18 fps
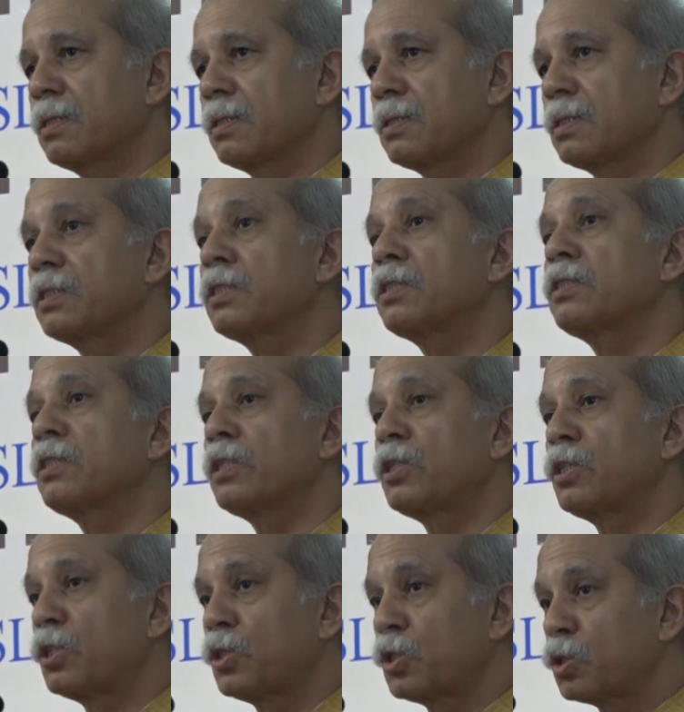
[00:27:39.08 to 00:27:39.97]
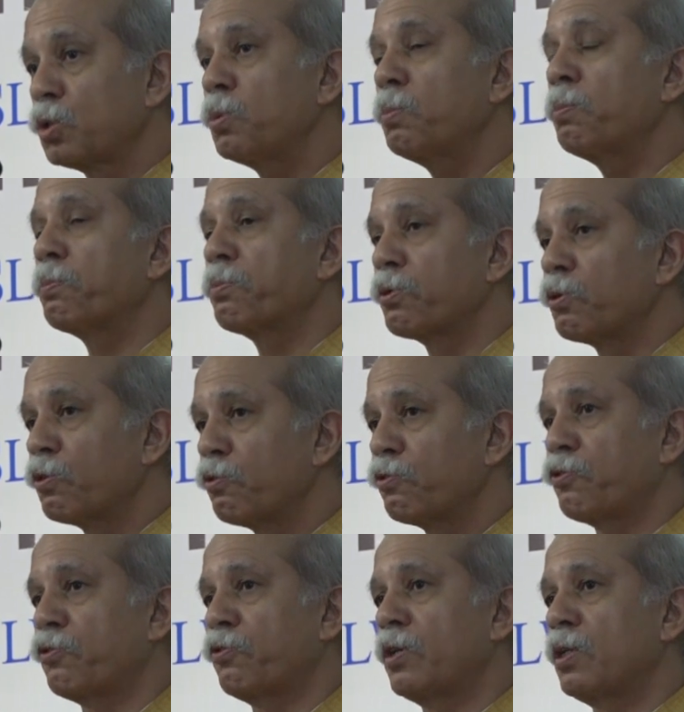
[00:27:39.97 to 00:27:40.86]
This is a true
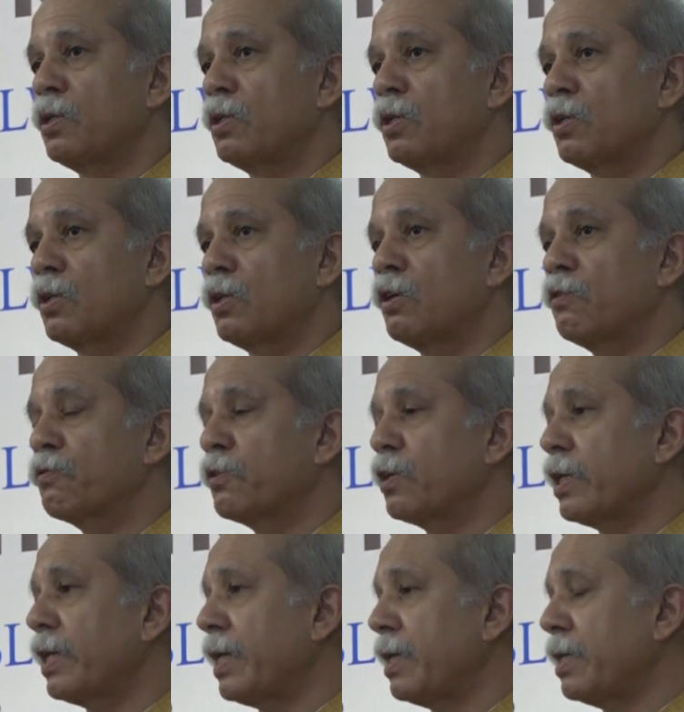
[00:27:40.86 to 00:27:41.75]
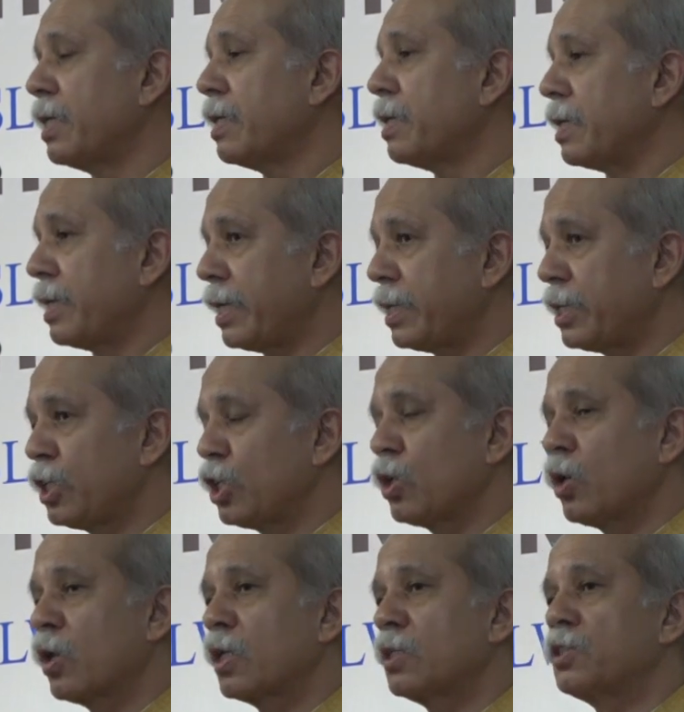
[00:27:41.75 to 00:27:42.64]
proof of the
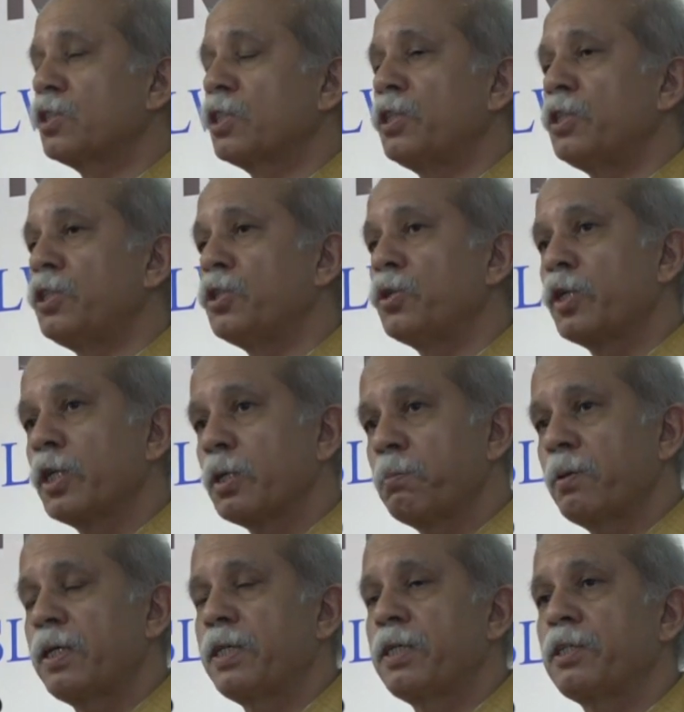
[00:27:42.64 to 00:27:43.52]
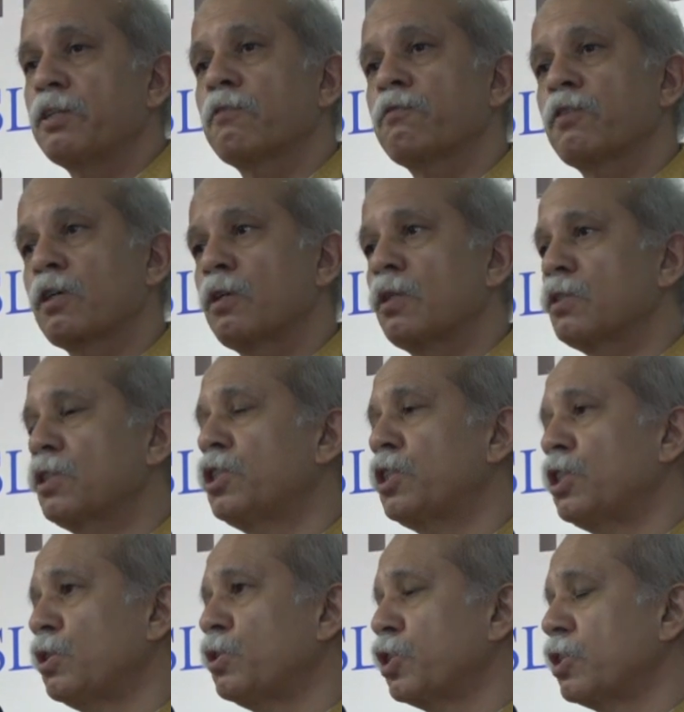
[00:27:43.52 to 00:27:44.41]
endurance and durability of the
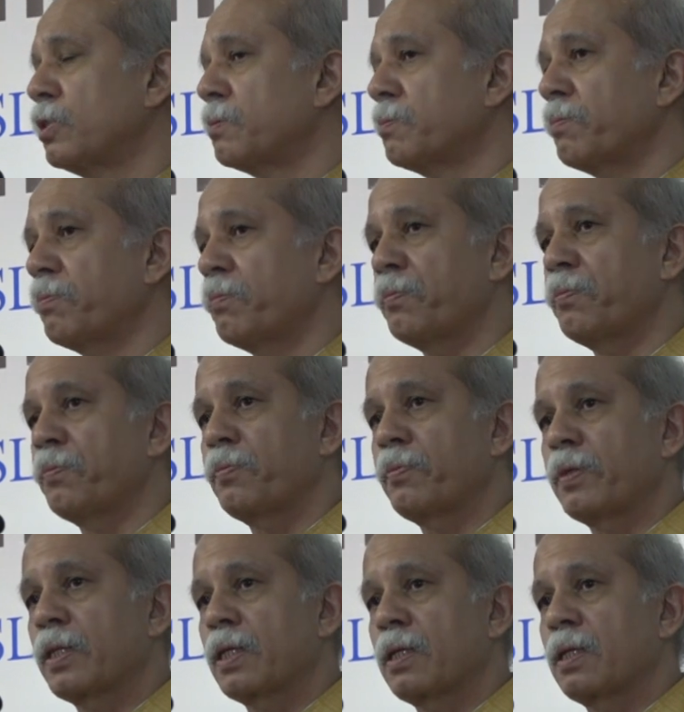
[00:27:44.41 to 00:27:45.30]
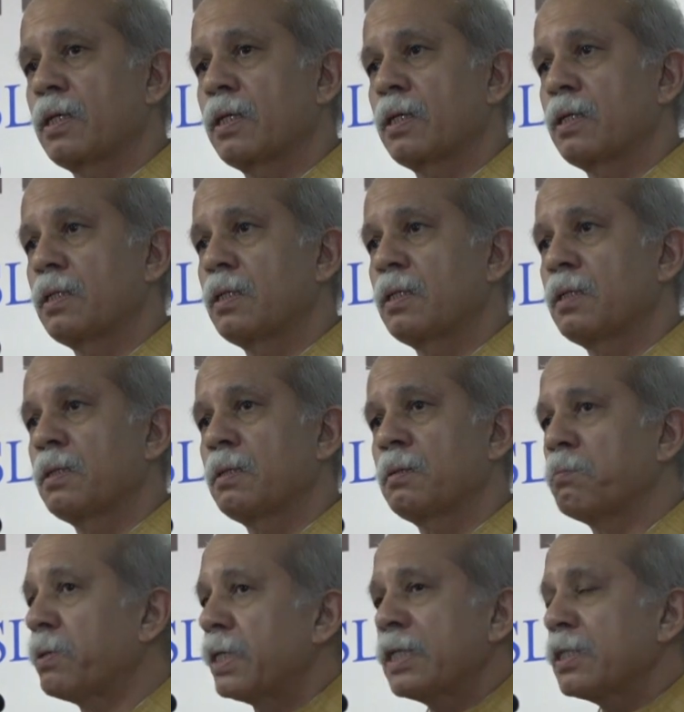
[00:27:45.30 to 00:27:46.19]
Constitution.
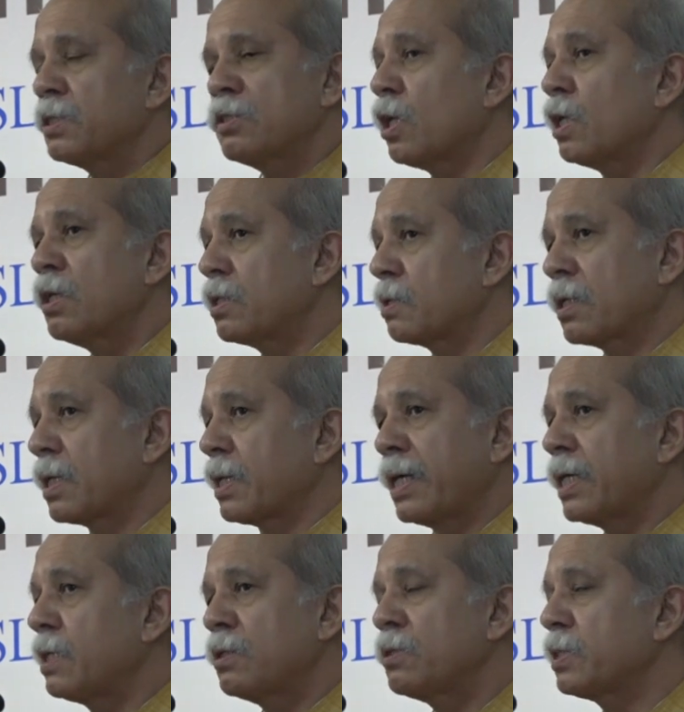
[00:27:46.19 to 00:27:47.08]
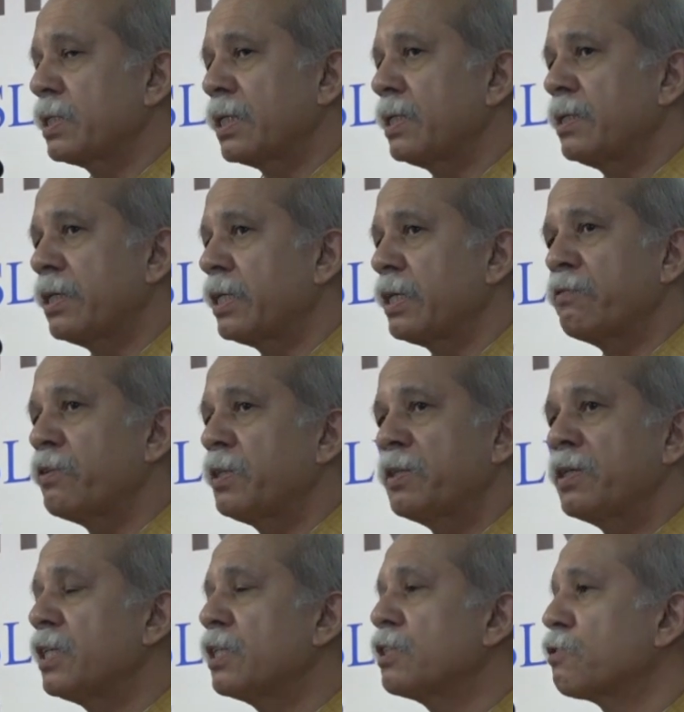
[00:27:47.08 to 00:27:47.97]
But it is not correct to say that
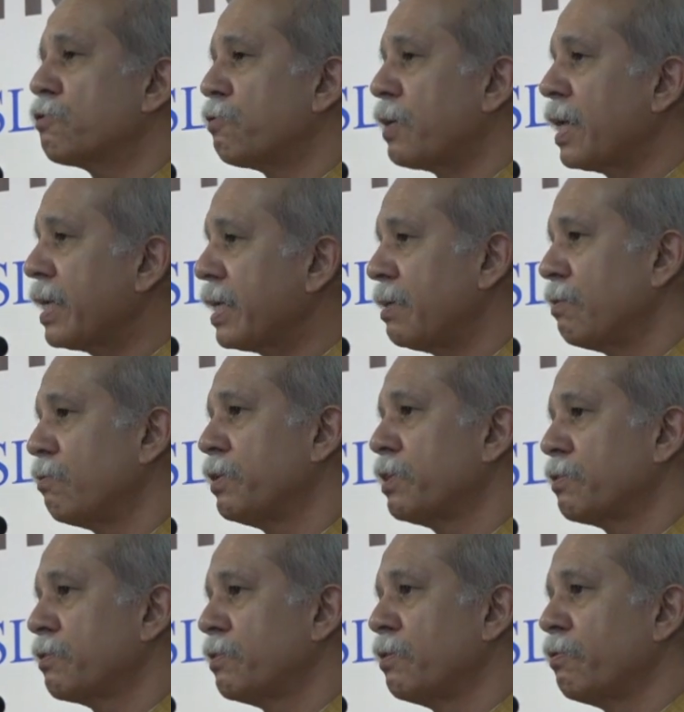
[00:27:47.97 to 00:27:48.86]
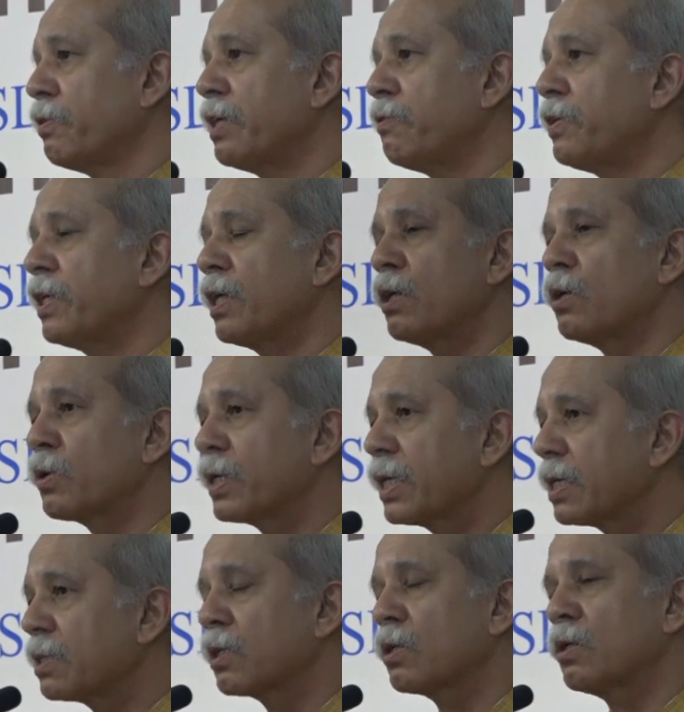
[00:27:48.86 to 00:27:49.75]
everything is fine with the way we are
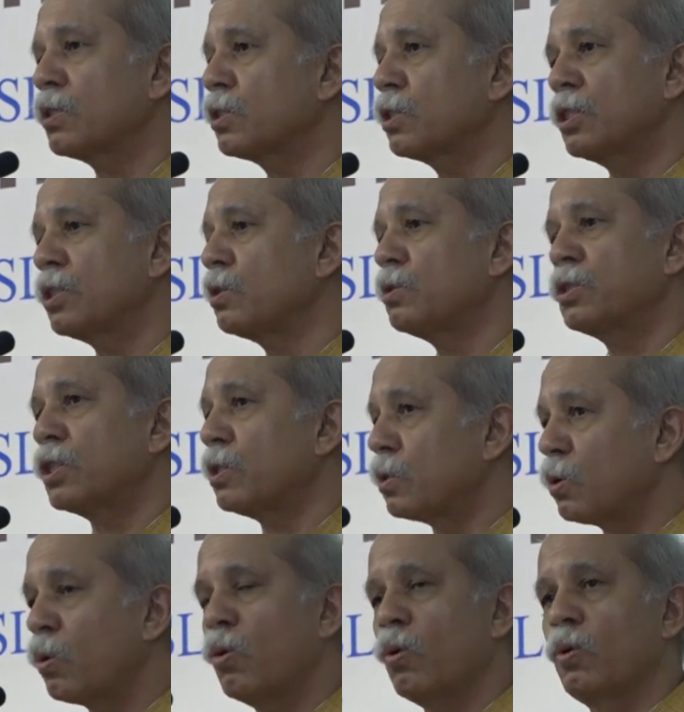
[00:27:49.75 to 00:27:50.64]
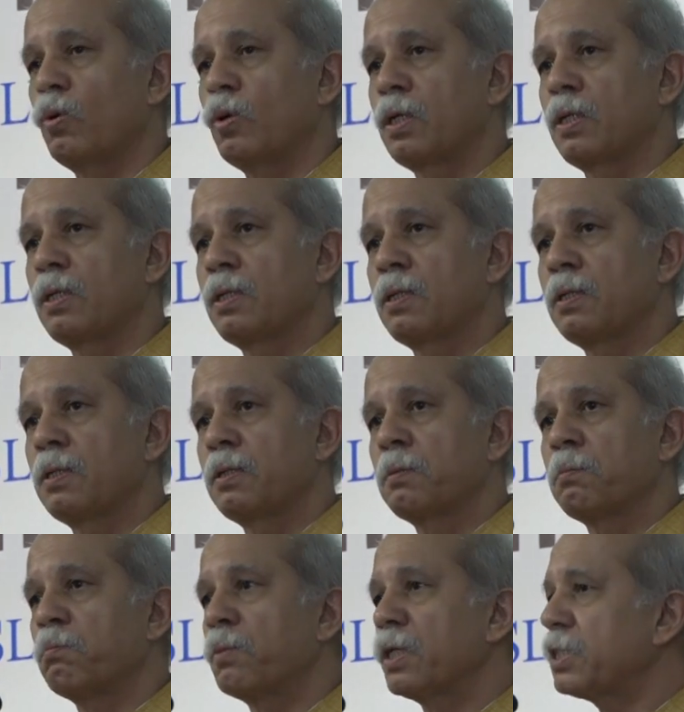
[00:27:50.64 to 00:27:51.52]
looking at the Constitution. No,
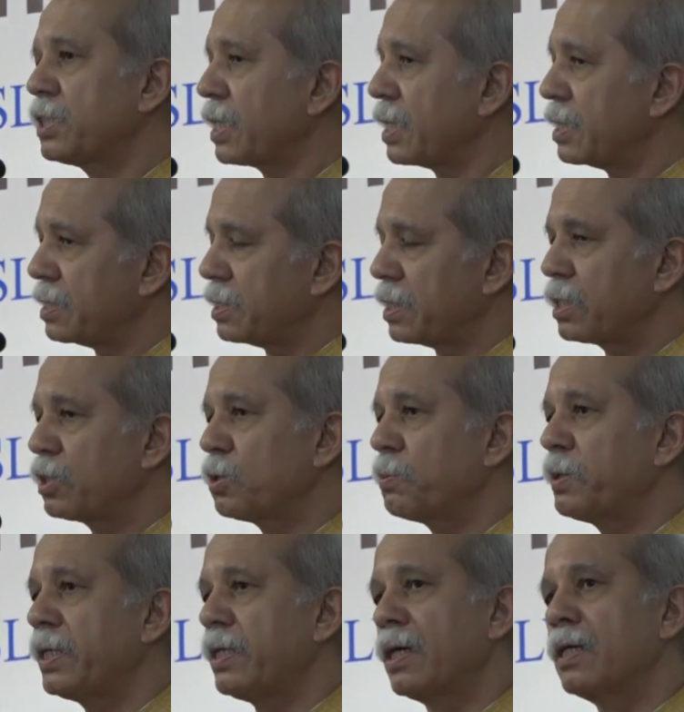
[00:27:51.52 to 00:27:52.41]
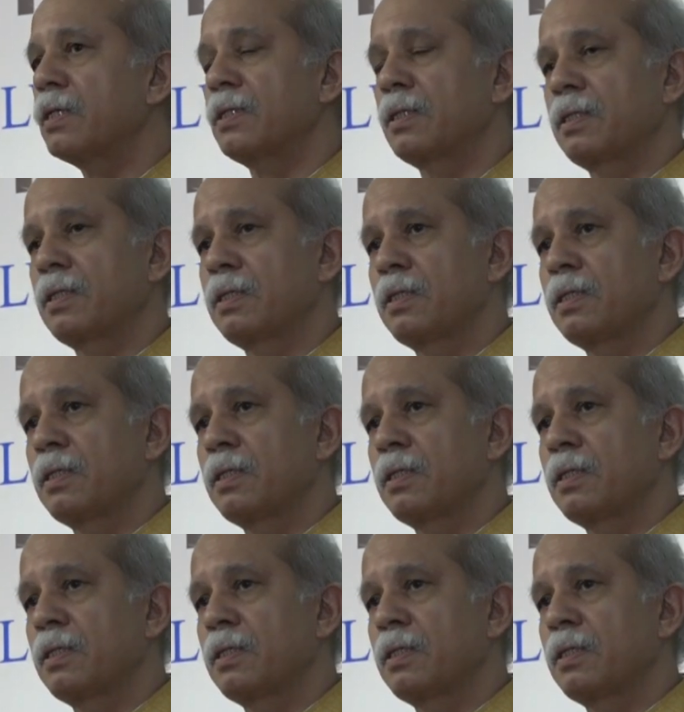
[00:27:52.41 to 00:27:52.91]
much has yet to be done.